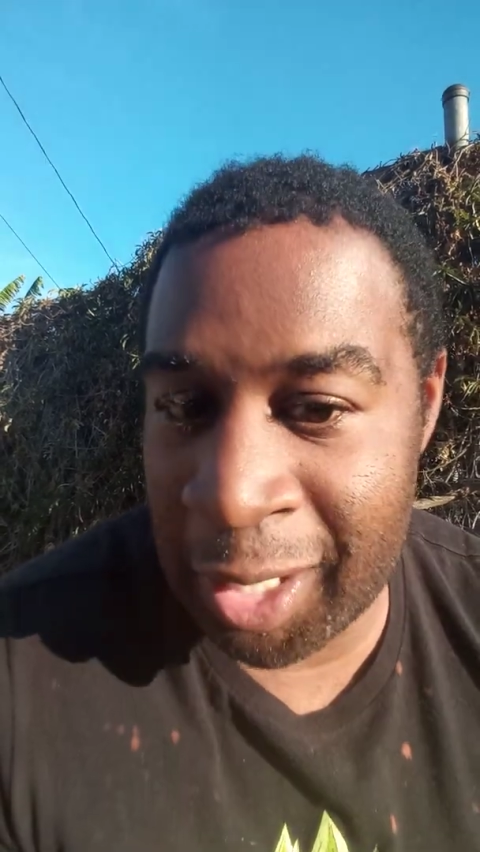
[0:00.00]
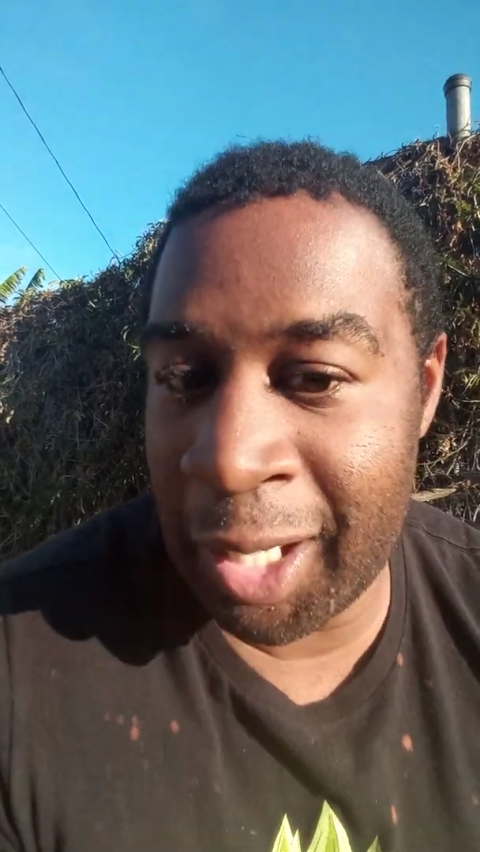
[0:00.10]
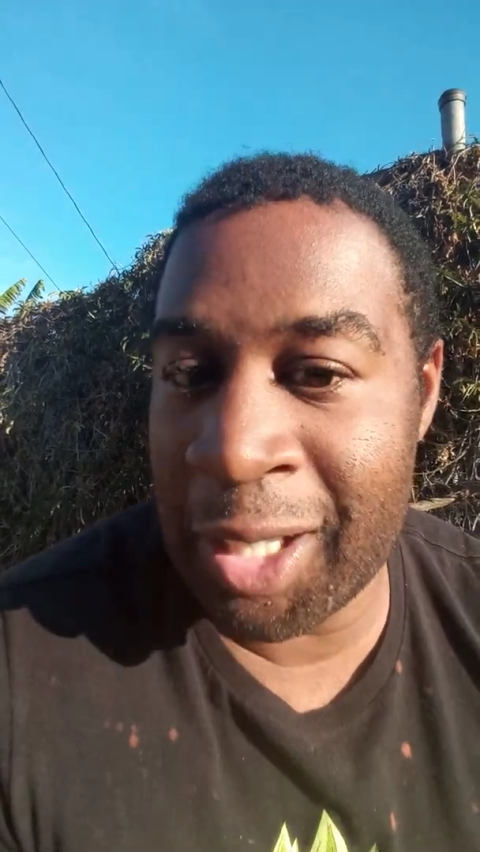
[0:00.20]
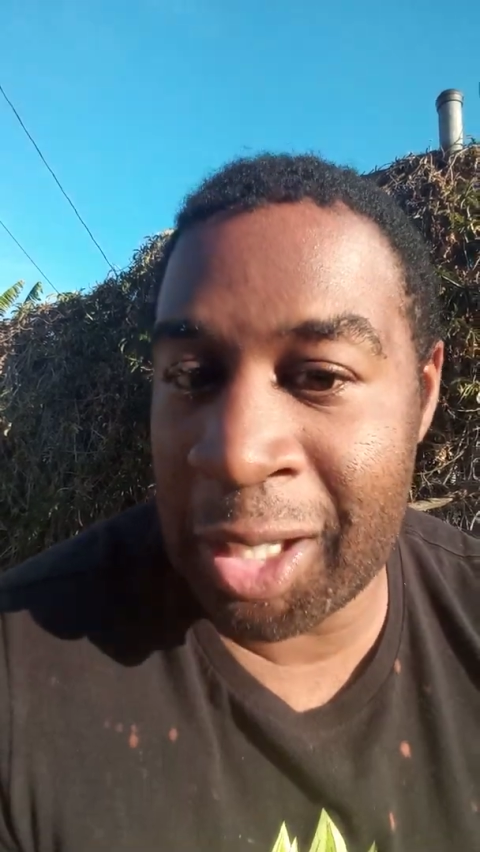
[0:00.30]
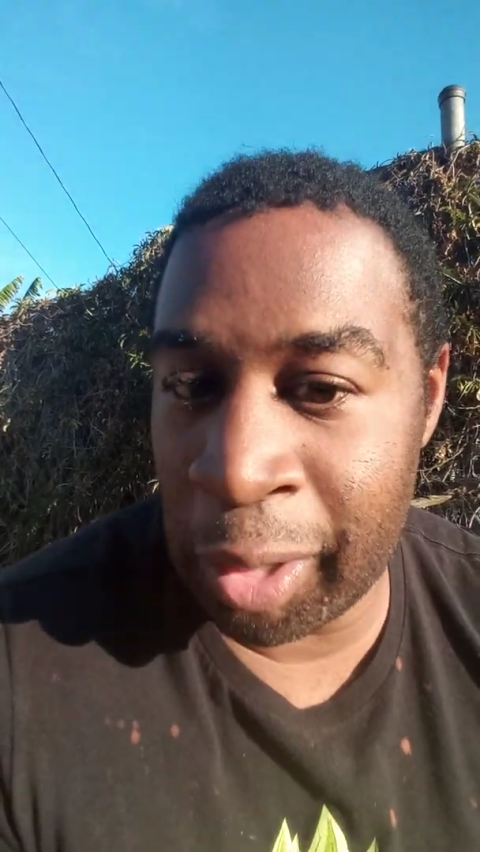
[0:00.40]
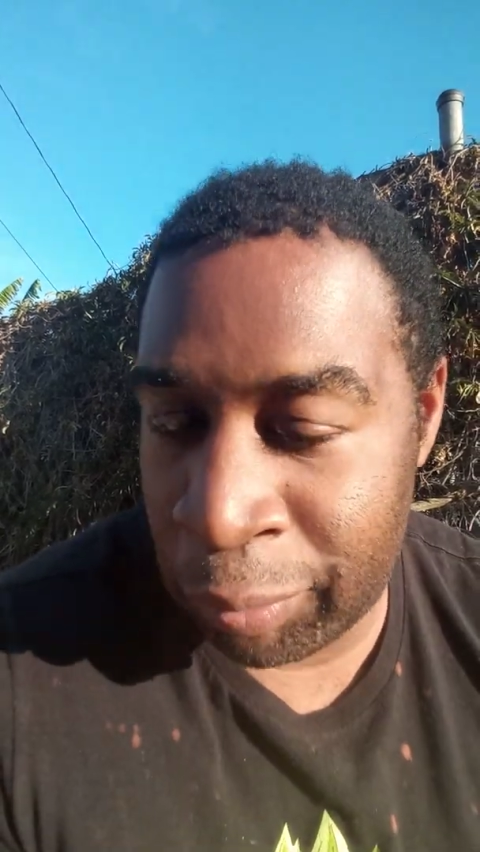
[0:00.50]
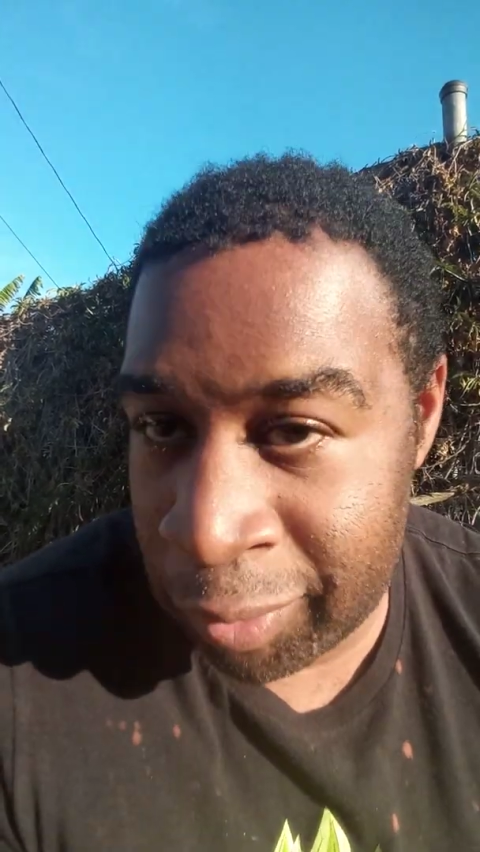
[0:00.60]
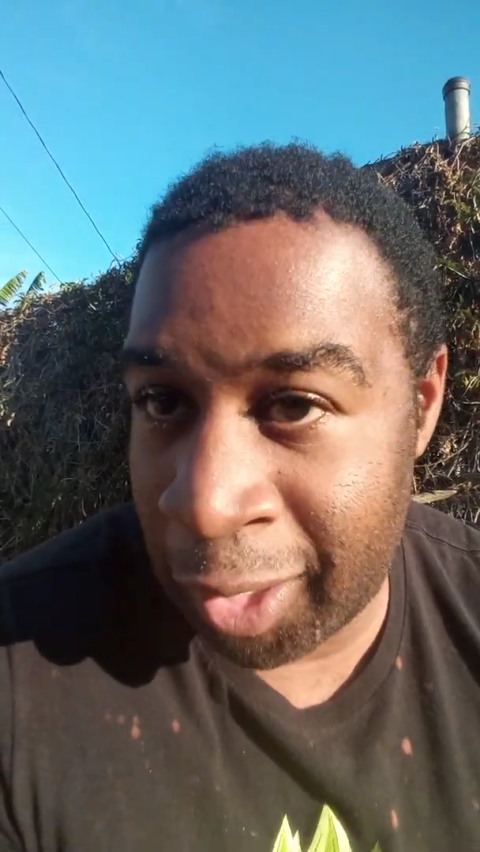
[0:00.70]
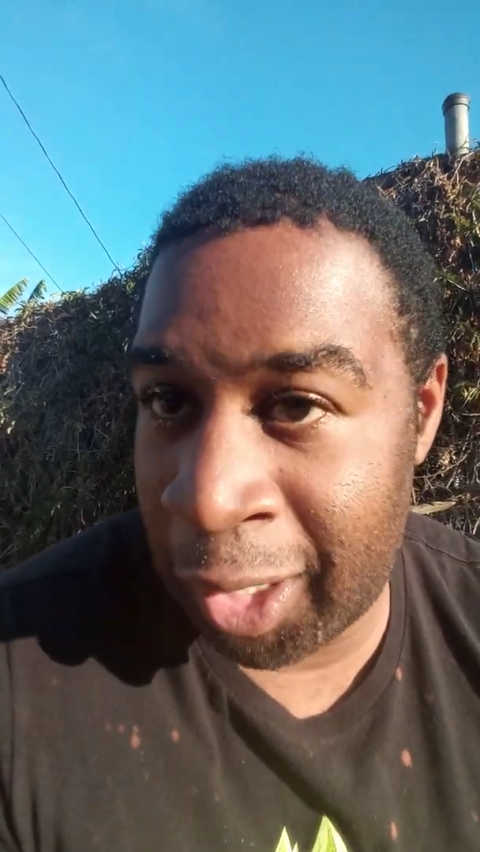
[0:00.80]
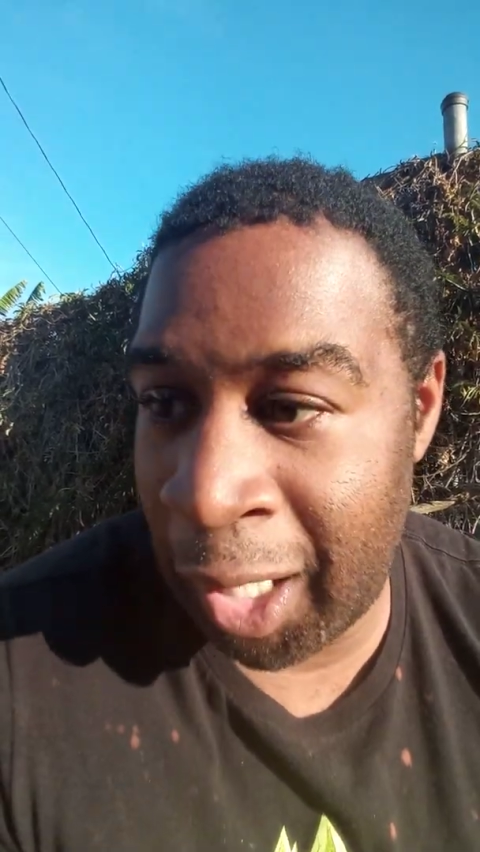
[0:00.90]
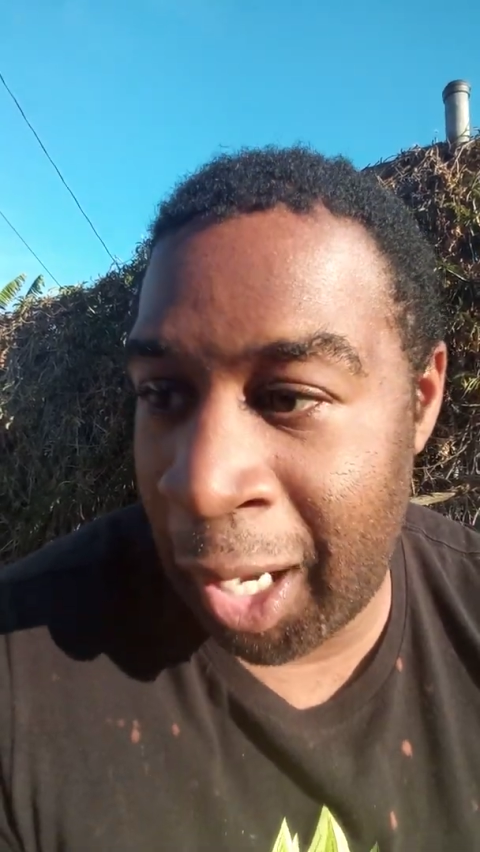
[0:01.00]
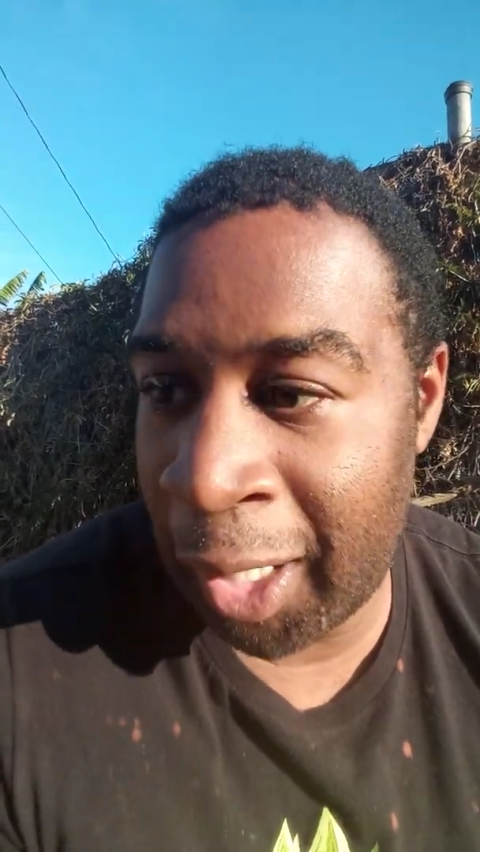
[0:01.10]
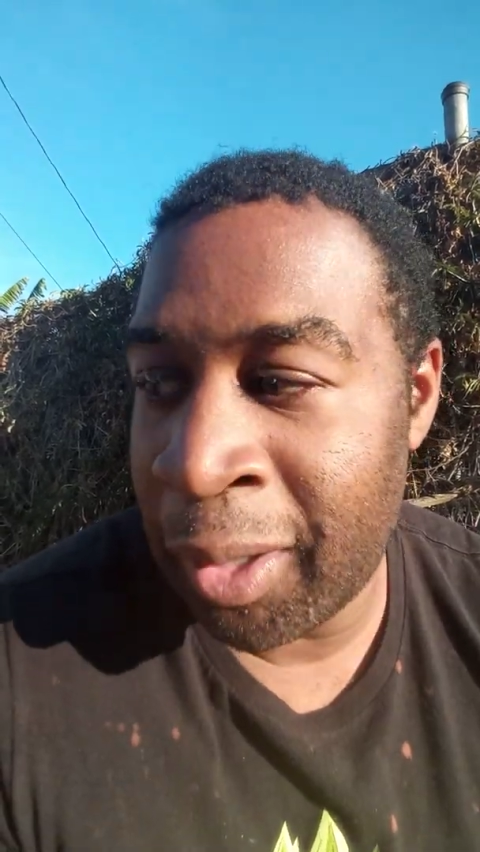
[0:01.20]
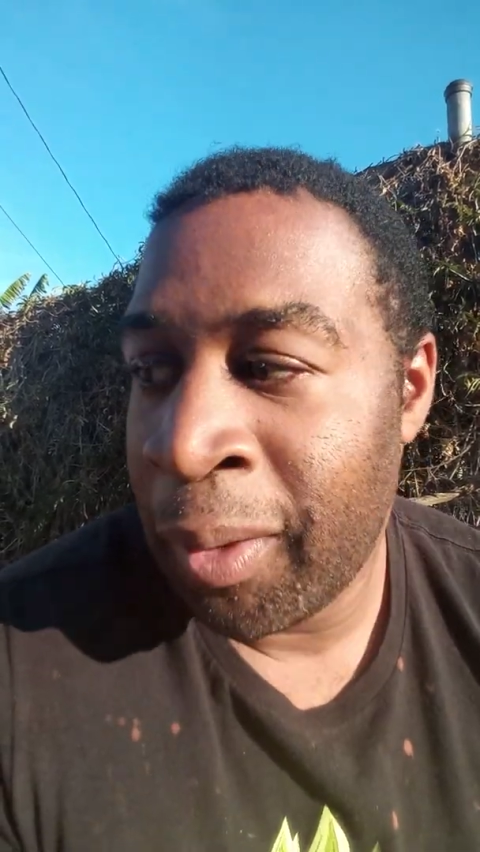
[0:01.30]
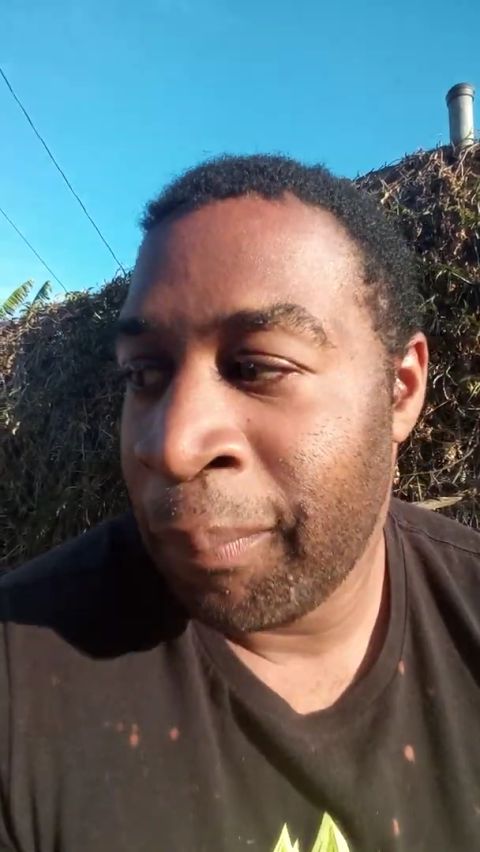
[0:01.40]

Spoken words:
seconds left on the clock,